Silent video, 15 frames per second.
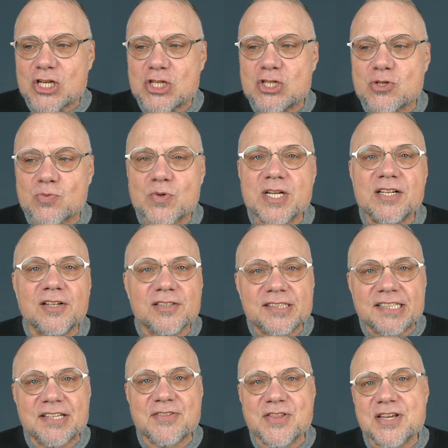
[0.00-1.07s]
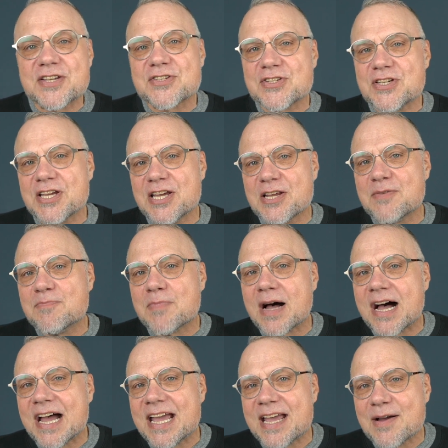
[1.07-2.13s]
drilled this in
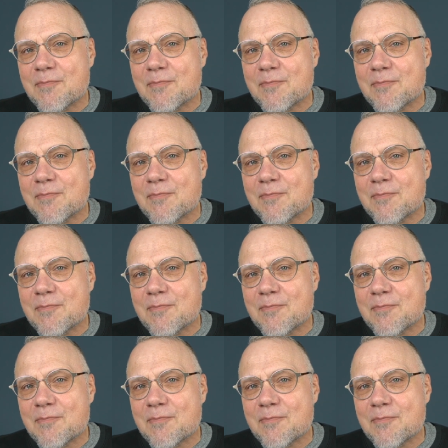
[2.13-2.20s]
my